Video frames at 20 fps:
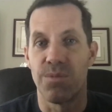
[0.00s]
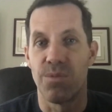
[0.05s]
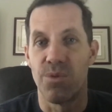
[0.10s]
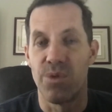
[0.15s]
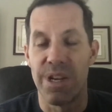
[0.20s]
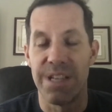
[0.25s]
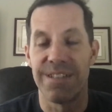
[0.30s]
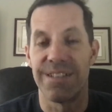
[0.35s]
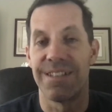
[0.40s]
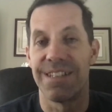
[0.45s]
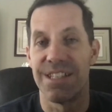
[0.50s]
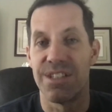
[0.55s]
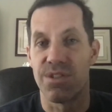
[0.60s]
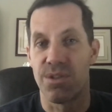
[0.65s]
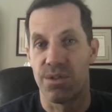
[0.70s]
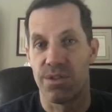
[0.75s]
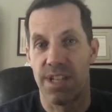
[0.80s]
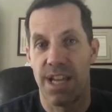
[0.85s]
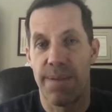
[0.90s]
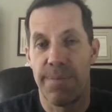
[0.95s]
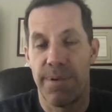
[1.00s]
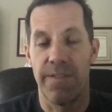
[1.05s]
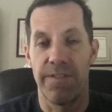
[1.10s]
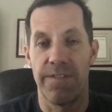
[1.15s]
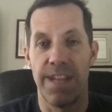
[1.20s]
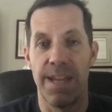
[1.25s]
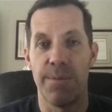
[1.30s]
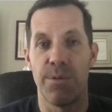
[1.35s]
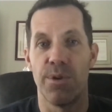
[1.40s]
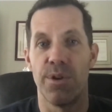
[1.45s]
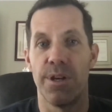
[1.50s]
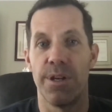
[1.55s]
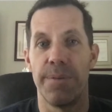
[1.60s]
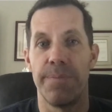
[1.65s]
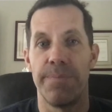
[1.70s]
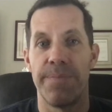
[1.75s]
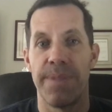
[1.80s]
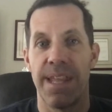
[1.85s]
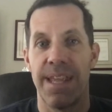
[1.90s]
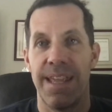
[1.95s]
residential type of
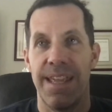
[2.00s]
neighborhood.